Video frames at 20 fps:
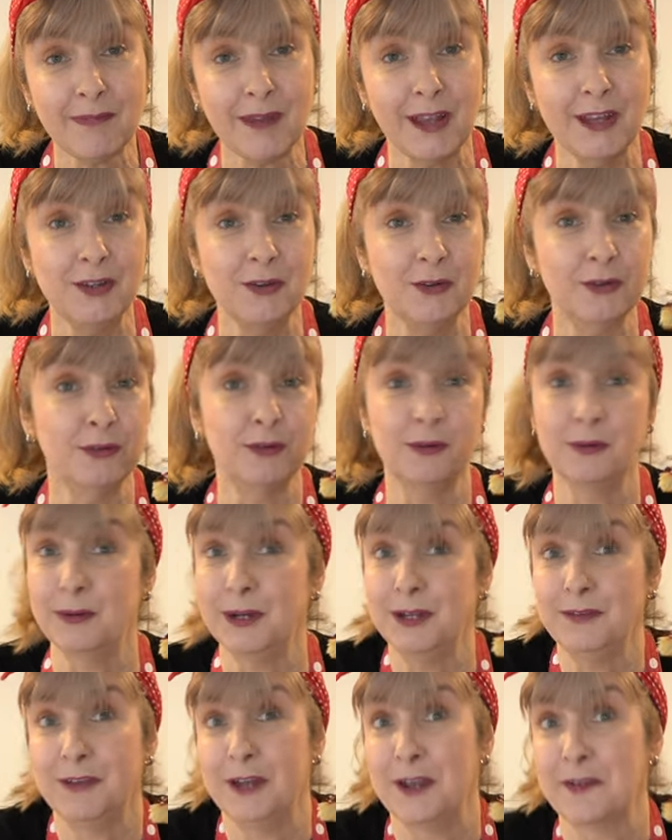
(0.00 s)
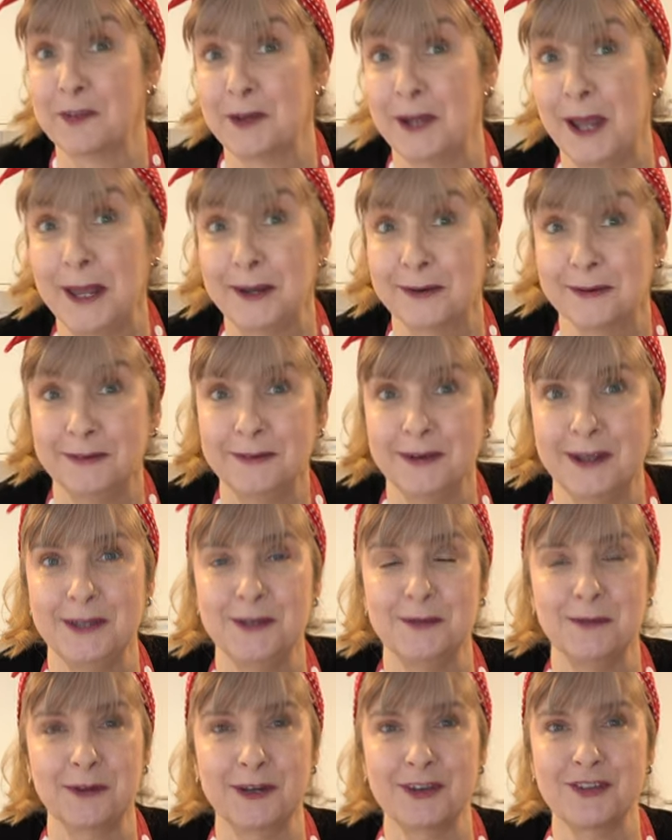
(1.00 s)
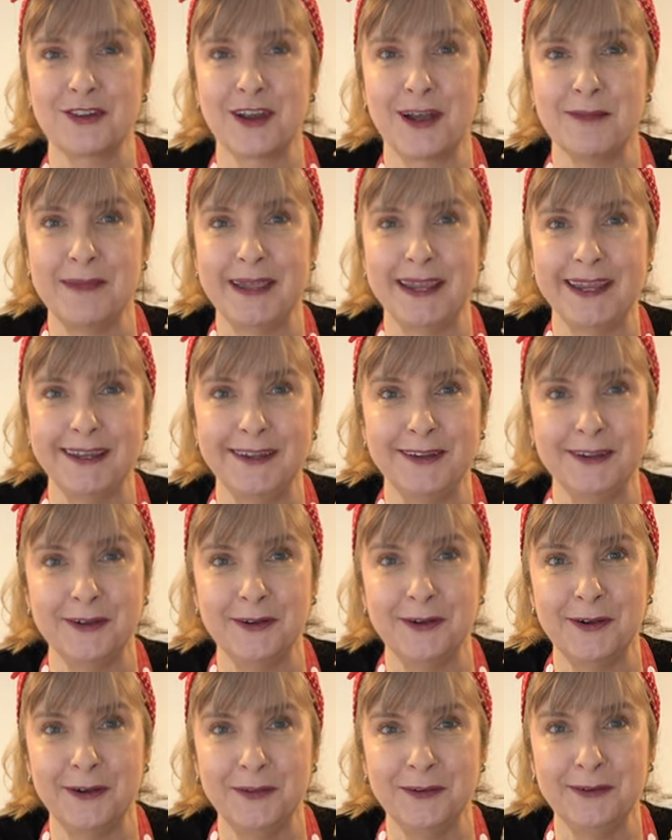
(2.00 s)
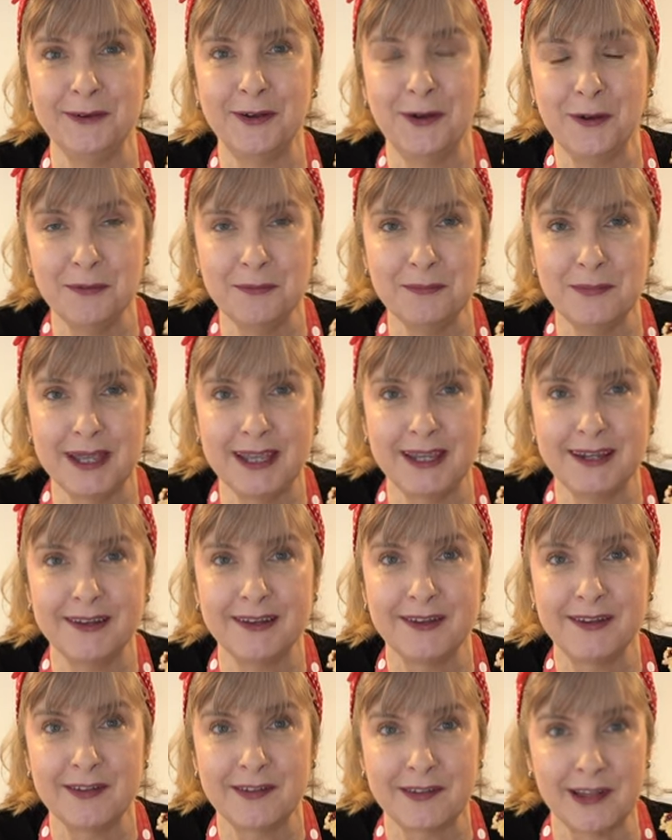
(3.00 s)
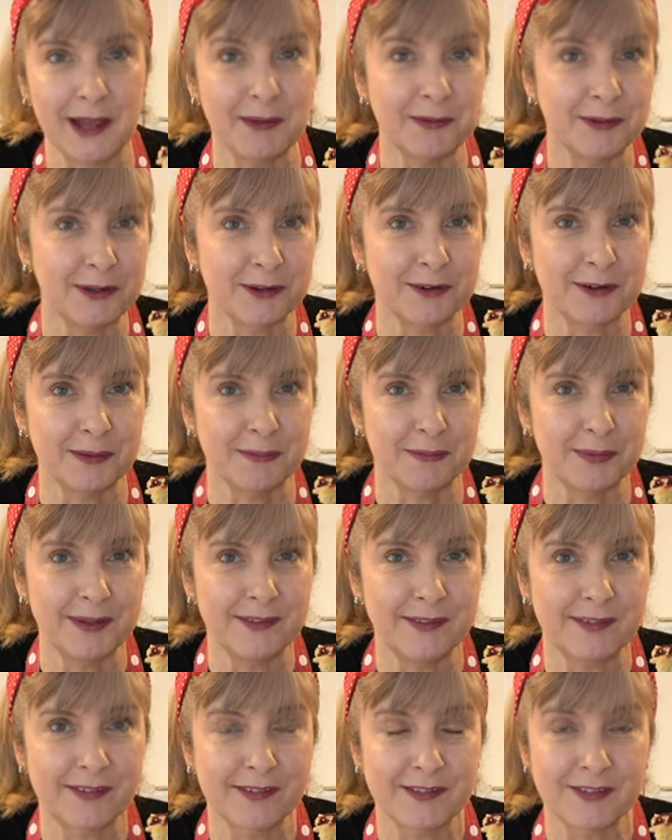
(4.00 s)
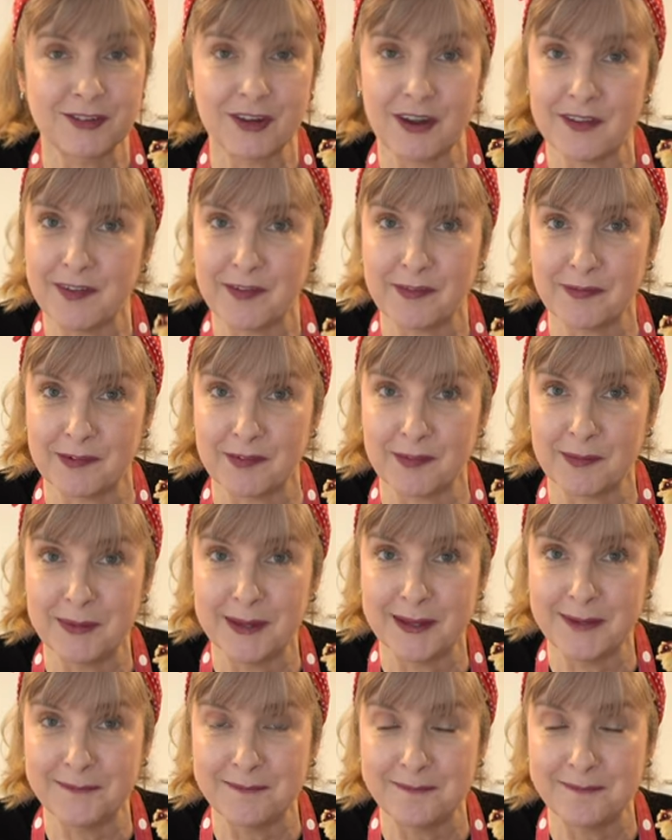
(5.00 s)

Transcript: and or even as an adult, and you want to try making your own homemade sourdough crumpets, try this recipe.